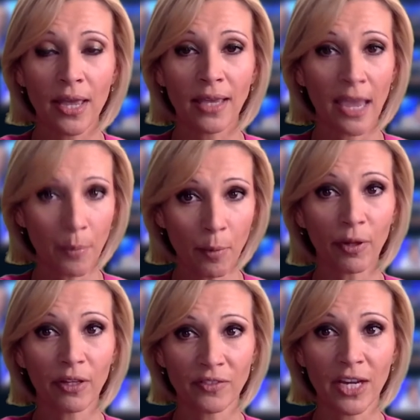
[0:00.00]

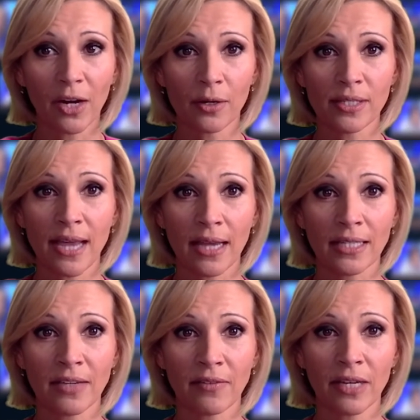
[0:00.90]
capable of terrorist
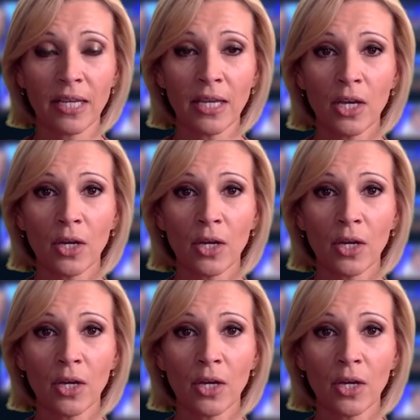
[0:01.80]
activity